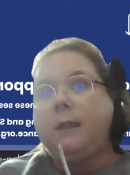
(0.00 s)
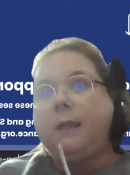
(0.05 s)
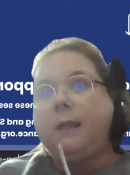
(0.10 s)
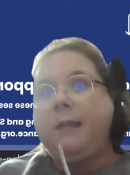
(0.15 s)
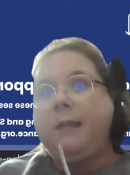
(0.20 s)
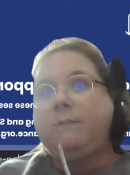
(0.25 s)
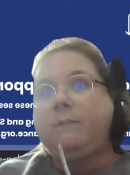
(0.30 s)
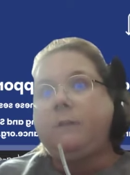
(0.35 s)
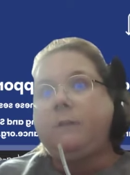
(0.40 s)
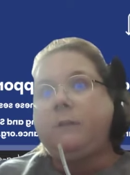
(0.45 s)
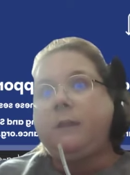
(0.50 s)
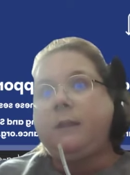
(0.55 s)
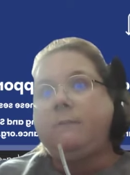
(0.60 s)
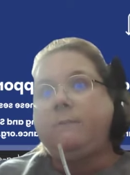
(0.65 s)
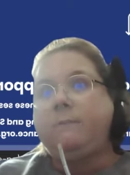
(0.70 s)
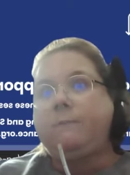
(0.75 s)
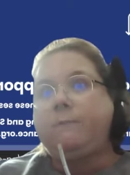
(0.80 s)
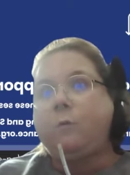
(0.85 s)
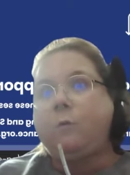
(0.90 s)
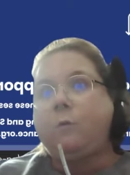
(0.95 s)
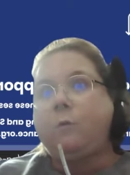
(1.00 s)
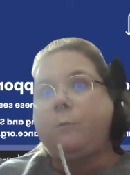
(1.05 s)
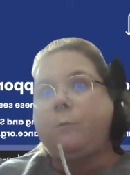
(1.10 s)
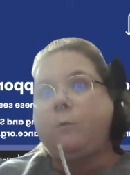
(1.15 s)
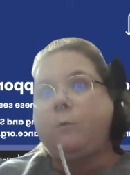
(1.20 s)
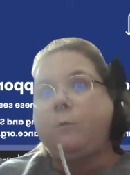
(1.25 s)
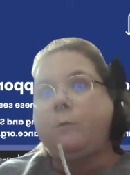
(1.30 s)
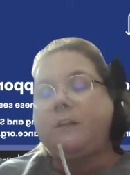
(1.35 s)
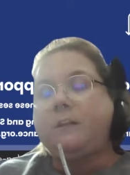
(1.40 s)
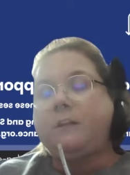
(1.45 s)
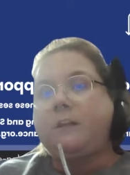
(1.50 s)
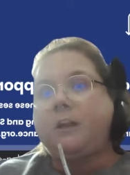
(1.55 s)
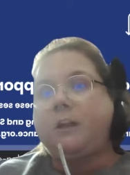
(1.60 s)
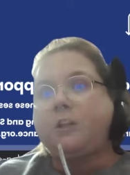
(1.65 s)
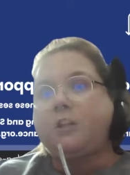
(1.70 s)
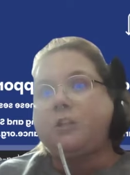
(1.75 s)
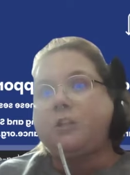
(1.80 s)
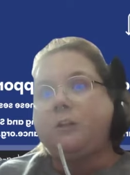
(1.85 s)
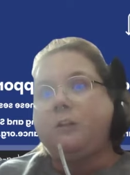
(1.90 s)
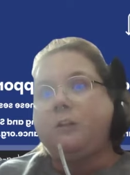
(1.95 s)
Even informal
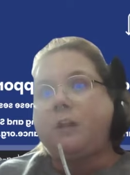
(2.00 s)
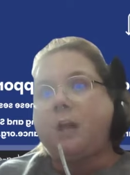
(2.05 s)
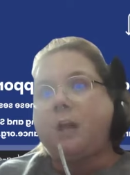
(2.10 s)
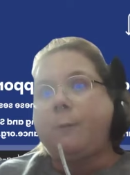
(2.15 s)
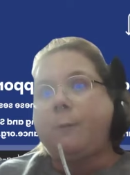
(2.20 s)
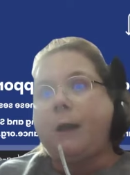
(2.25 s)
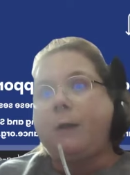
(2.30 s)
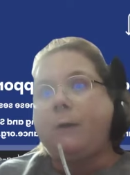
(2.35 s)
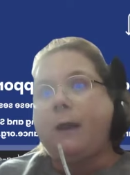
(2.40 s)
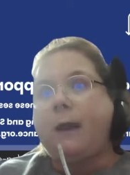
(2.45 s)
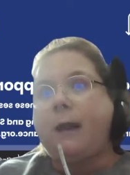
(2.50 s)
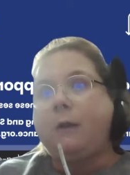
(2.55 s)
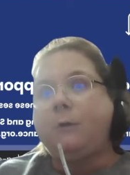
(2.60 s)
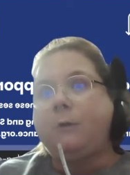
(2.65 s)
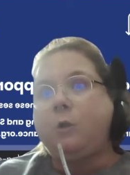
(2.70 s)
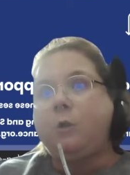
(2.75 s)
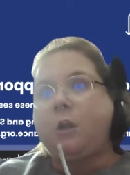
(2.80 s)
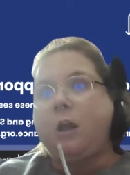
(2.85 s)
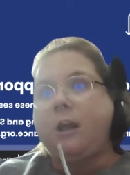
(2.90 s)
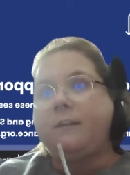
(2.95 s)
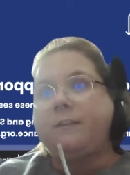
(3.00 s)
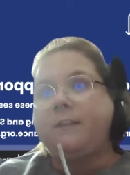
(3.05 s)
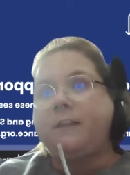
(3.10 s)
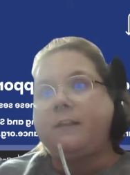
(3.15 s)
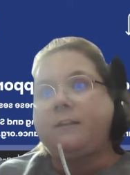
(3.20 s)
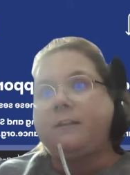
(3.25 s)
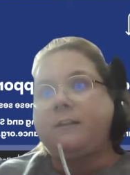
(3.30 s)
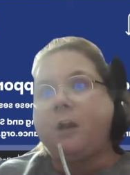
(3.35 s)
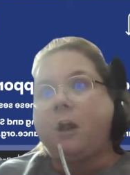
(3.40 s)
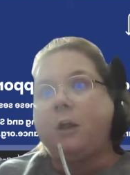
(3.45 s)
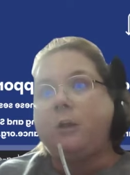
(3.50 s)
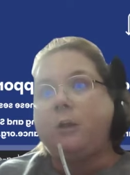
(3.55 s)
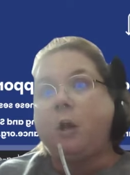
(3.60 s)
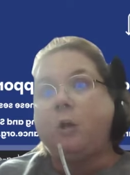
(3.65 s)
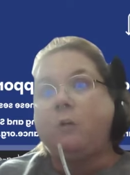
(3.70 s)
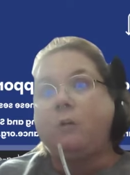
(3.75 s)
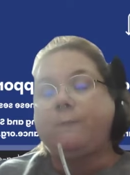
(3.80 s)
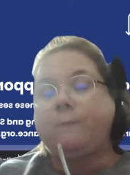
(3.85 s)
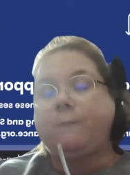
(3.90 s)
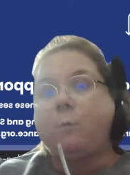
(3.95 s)
discussions about how you like things done
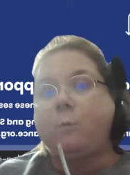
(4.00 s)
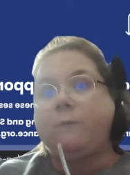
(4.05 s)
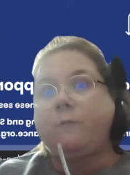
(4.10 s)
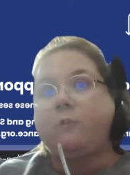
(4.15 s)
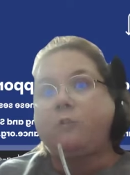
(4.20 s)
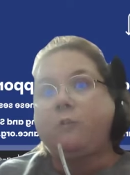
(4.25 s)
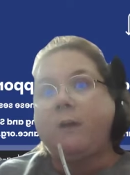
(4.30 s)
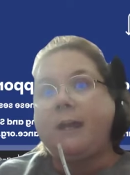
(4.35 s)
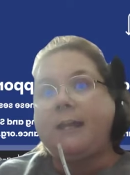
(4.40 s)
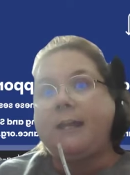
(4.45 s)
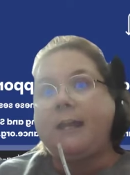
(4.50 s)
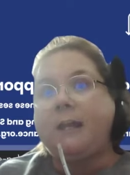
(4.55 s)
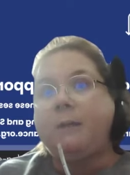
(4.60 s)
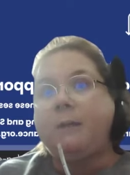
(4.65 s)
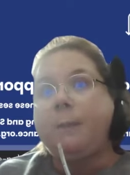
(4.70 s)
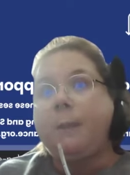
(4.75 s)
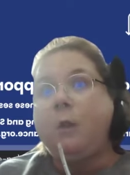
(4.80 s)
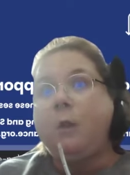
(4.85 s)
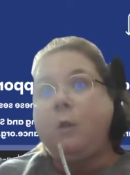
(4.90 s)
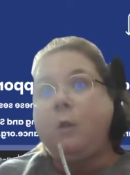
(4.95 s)
are a form of training.